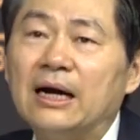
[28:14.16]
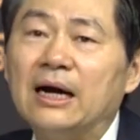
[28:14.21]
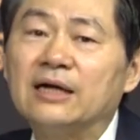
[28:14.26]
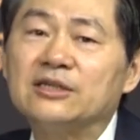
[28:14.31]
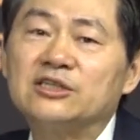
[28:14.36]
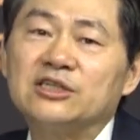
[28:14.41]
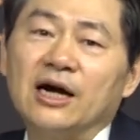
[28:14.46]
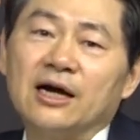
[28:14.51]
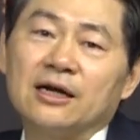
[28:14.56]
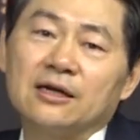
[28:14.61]

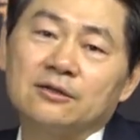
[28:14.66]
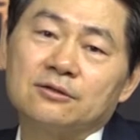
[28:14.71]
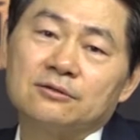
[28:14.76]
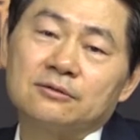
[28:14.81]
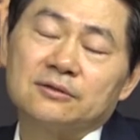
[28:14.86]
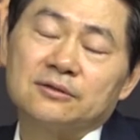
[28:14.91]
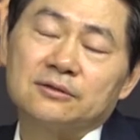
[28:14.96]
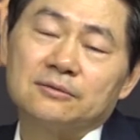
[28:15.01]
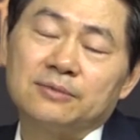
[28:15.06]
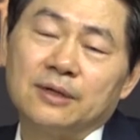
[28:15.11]
China to
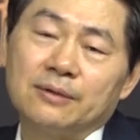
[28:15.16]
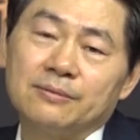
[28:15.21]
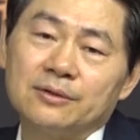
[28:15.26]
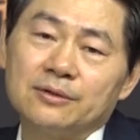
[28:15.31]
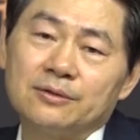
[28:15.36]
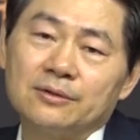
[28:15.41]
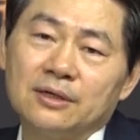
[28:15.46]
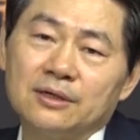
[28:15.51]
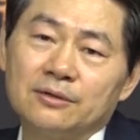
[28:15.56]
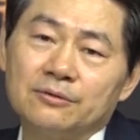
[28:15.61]

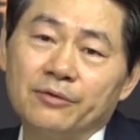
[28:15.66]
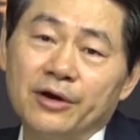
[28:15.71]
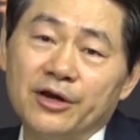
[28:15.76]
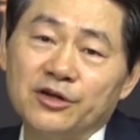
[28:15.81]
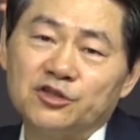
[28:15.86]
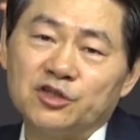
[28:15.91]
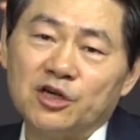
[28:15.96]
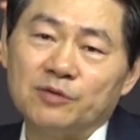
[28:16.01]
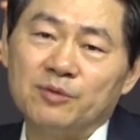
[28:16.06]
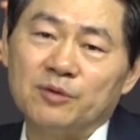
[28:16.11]
probably
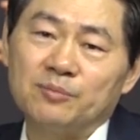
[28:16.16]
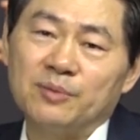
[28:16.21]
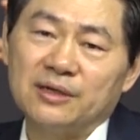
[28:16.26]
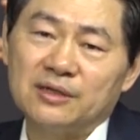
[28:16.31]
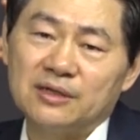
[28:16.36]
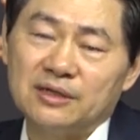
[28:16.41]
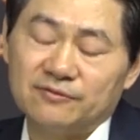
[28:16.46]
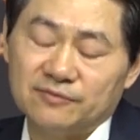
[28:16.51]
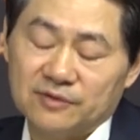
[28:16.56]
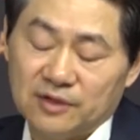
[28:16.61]
reshape a bit
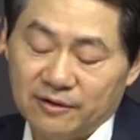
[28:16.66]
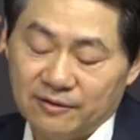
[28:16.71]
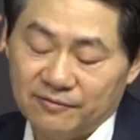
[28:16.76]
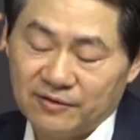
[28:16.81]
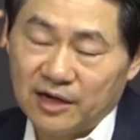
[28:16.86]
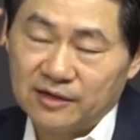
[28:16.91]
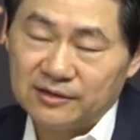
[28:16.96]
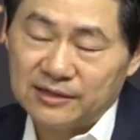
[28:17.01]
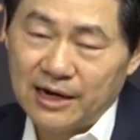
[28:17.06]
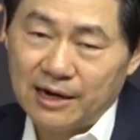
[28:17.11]
of
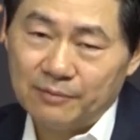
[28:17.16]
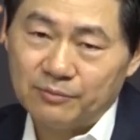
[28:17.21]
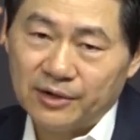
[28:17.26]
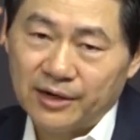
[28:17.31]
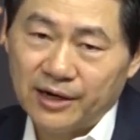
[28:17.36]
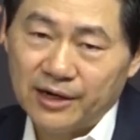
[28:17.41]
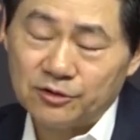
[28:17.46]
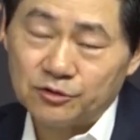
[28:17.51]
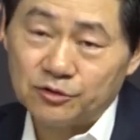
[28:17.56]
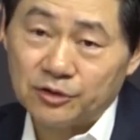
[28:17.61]
contemporary
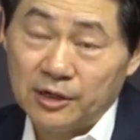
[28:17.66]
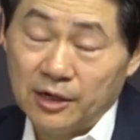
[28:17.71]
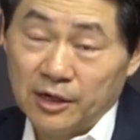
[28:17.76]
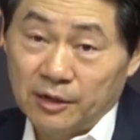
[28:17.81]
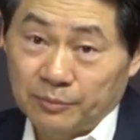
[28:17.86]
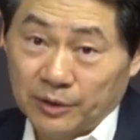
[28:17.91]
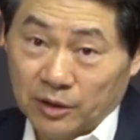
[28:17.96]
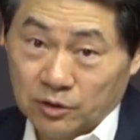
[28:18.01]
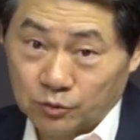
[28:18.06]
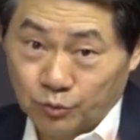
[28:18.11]
history,
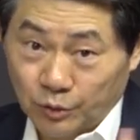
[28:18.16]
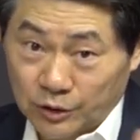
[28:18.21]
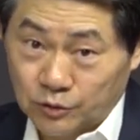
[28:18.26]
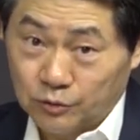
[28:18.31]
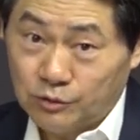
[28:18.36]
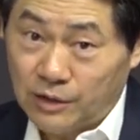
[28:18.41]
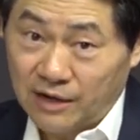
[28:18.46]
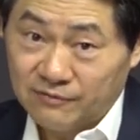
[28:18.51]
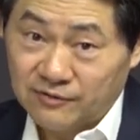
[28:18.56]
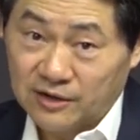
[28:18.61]
because we do
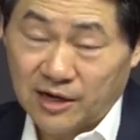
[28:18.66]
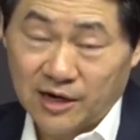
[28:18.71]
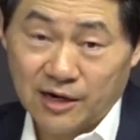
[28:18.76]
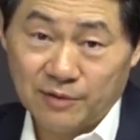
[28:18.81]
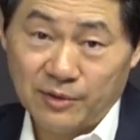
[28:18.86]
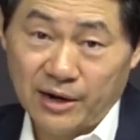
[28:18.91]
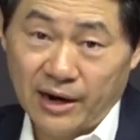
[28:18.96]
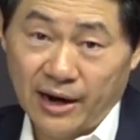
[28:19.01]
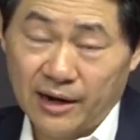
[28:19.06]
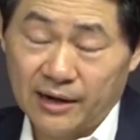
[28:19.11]
have a
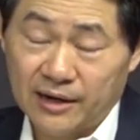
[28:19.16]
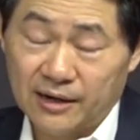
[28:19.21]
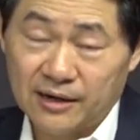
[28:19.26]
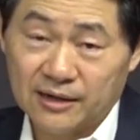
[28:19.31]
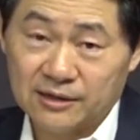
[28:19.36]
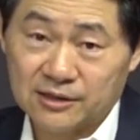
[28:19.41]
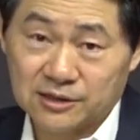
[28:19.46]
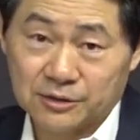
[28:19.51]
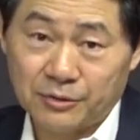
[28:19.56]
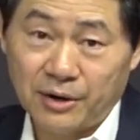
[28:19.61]
common
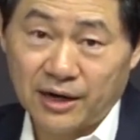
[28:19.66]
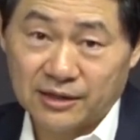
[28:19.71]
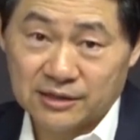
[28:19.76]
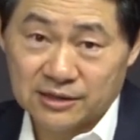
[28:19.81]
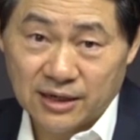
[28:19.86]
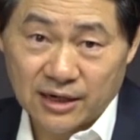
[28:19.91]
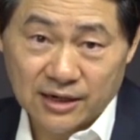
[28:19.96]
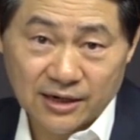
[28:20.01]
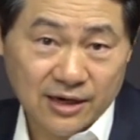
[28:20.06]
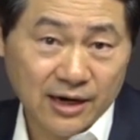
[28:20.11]
threats
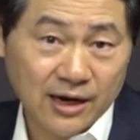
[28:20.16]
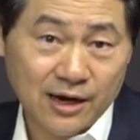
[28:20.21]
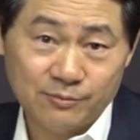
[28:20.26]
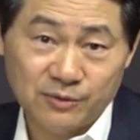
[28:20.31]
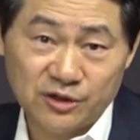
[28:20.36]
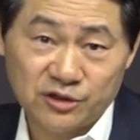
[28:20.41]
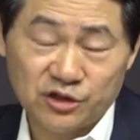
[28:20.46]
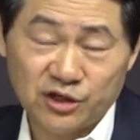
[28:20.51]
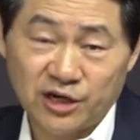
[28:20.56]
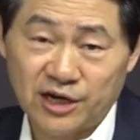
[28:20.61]
like
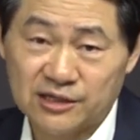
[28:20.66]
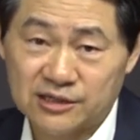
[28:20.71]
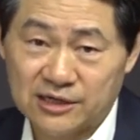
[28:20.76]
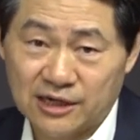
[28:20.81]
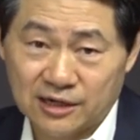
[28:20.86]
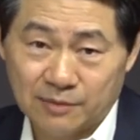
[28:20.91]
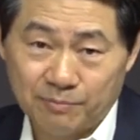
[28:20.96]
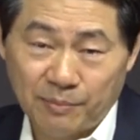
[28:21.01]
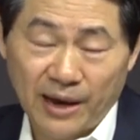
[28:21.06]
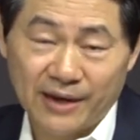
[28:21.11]
climate change,
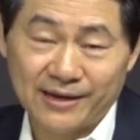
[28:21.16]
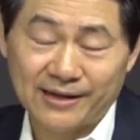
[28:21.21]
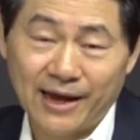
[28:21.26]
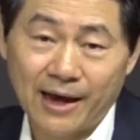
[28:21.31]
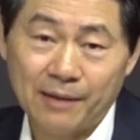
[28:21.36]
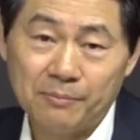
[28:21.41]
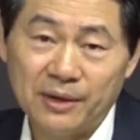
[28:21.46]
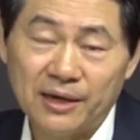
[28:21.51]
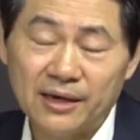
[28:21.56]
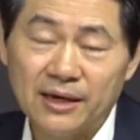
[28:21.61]
like a
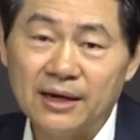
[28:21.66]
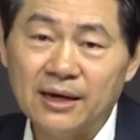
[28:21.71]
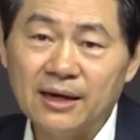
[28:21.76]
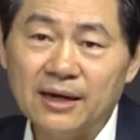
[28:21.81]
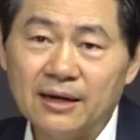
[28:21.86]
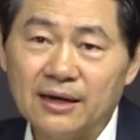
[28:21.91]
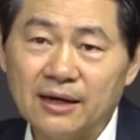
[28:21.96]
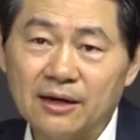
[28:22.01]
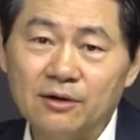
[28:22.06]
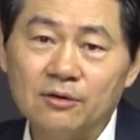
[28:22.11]
pandemic,
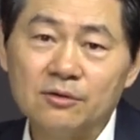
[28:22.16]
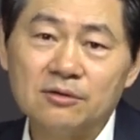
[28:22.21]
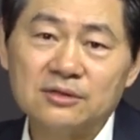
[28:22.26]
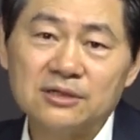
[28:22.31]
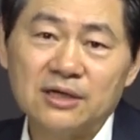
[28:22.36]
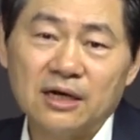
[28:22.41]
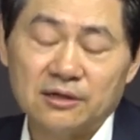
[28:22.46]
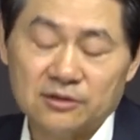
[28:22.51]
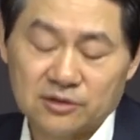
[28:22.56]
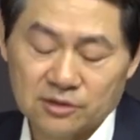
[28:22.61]
like all those
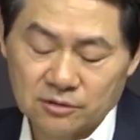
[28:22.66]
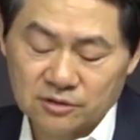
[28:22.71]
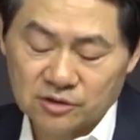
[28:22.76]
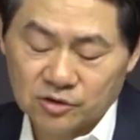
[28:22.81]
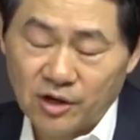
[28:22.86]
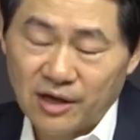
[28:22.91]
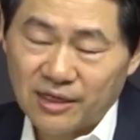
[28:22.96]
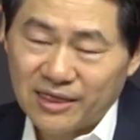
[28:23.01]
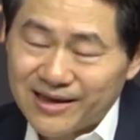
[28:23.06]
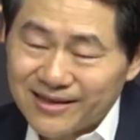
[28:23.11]
others. So
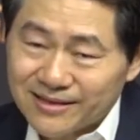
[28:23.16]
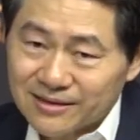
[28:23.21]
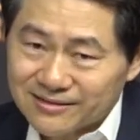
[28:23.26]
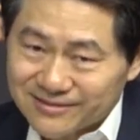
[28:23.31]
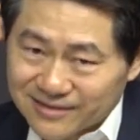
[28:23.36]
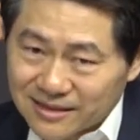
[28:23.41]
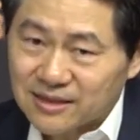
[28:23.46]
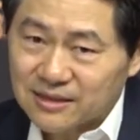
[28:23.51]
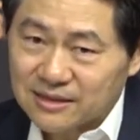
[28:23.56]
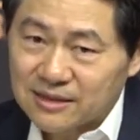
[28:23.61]
I think
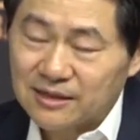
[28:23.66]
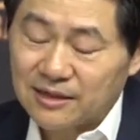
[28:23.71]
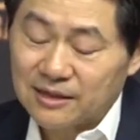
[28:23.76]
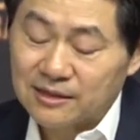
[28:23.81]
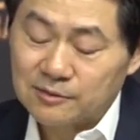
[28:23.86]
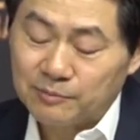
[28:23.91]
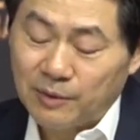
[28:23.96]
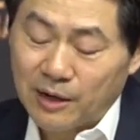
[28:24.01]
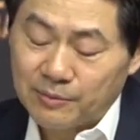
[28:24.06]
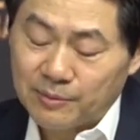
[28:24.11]

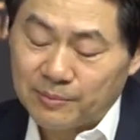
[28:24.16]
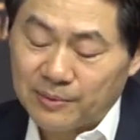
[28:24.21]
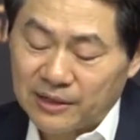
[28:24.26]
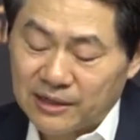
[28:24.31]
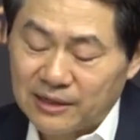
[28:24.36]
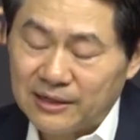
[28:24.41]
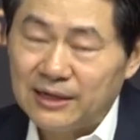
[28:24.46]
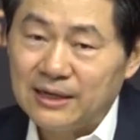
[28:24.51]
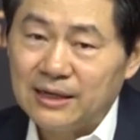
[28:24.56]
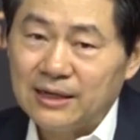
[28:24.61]
it's
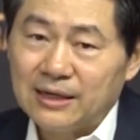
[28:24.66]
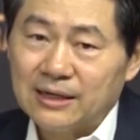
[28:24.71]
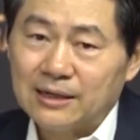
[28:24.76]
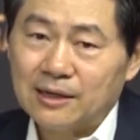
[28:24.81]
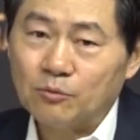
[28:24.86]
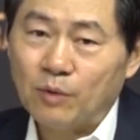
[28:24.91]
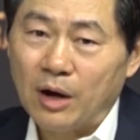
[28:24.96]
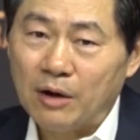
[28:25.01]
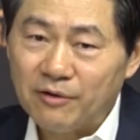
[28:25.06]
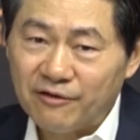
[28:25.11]
probably
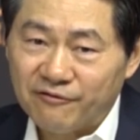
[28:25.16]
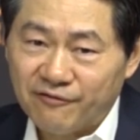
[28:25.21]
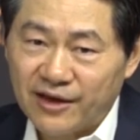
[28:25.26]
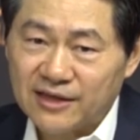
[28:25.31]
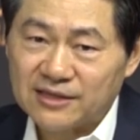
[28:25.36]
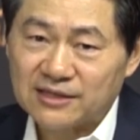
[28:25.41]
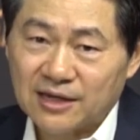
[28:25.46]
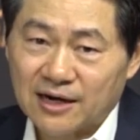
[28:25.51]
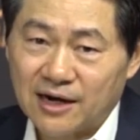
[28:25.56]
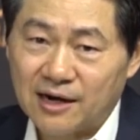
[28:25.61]
that when we
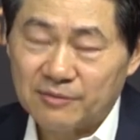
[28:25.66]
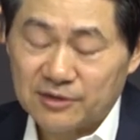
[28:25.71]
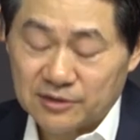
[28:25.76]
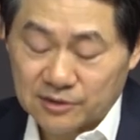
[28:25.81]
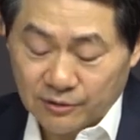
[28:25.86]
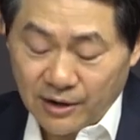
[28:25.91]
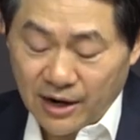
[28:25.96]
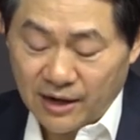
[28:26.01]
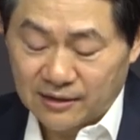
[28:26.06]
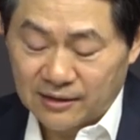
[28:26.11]
face the common
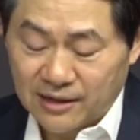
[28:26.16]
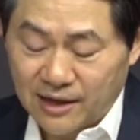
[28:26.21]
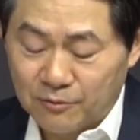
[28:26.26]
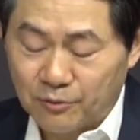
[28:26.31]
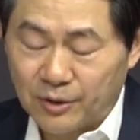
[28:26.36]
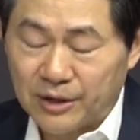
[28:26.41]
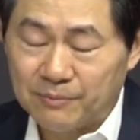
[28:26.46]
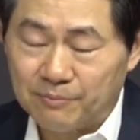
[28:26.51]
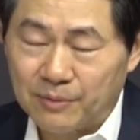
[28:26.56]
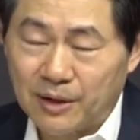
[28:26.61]
threat, then
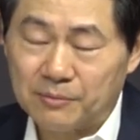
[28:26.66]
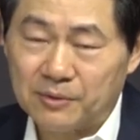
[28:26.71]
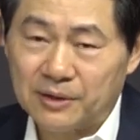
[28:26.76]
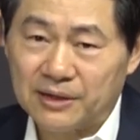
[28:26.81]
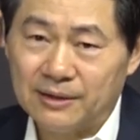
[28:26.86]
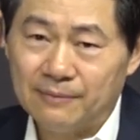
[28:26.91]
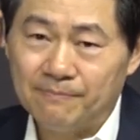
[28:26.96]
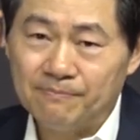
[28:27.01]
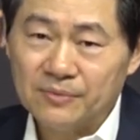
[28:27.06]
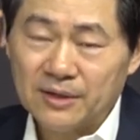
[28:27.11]
we
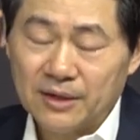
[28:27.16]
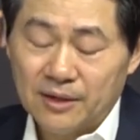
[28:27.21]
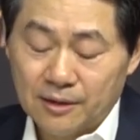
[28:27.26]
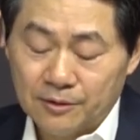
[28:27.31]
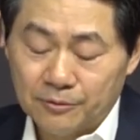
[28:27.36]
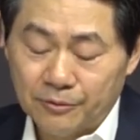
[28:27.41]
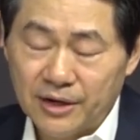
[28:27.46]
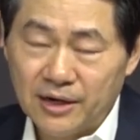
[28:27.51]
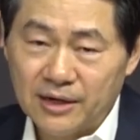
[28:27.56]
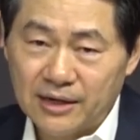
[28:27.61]
probably
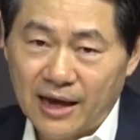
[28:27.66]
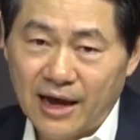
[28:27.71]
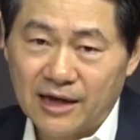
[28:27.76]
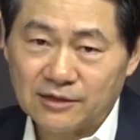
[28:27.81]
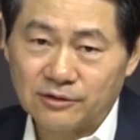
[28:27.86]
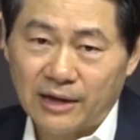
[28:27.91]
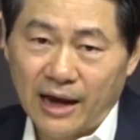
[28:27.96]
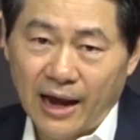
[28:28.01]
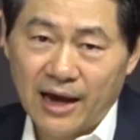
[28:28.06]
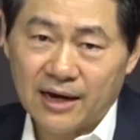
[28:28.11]
really has
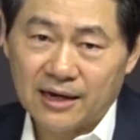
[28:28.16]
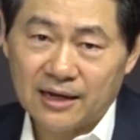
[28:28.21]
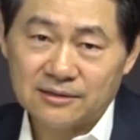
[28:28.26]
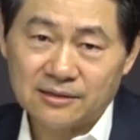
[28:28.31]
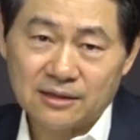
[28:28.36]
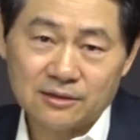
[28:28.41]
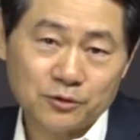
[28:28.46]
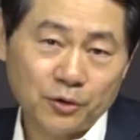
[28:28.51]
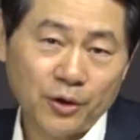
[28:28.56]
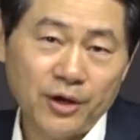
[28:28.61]
to act as
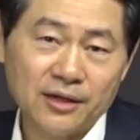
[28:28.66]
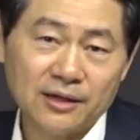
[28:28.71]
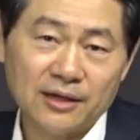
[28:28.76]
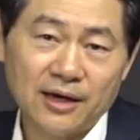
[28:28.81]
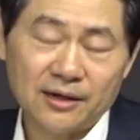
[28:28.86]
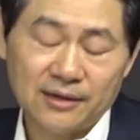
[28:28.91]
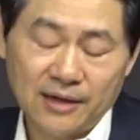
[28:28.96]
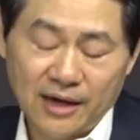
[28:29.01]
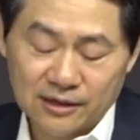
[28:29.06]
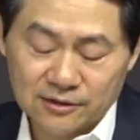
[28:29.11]
a twin
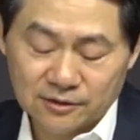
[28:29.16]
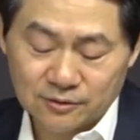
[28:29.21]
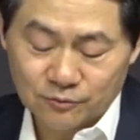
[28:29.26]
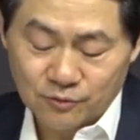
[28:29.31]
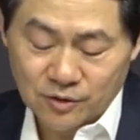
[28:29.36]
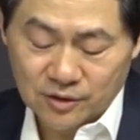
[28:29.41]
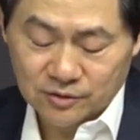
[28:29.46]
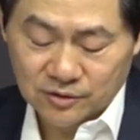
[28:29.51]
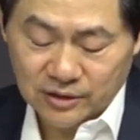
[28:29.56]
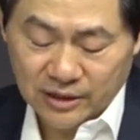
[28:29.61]
and has to
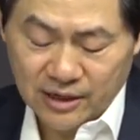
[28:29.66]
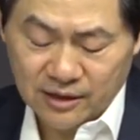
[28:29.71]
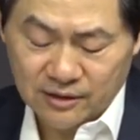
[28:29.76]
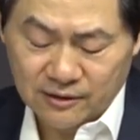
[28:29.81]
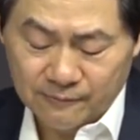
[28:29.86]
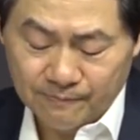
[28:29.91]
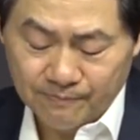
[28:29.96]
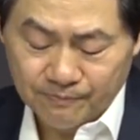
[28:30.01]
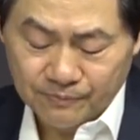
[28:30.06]
work together.